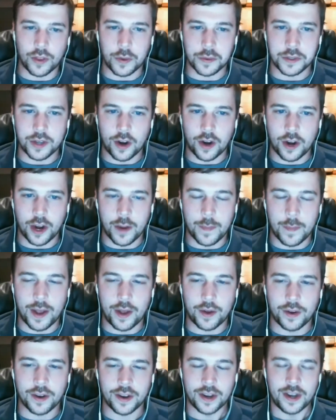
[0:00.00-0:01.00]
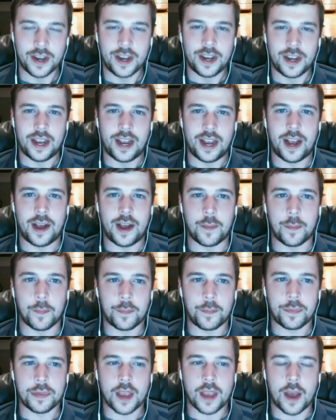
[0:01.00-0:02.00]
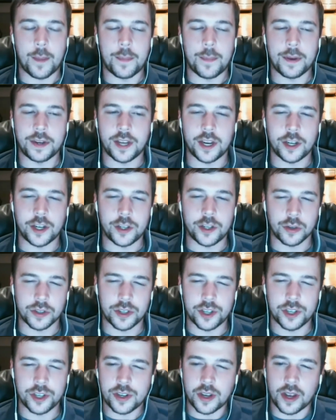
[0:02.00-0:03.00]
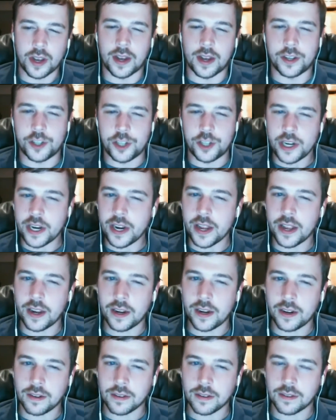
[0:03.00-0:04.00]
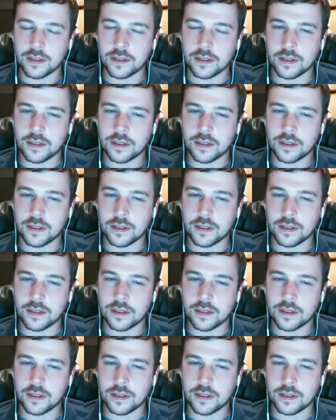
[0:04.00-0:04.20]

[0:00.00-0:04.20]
that was talking about a potential cheating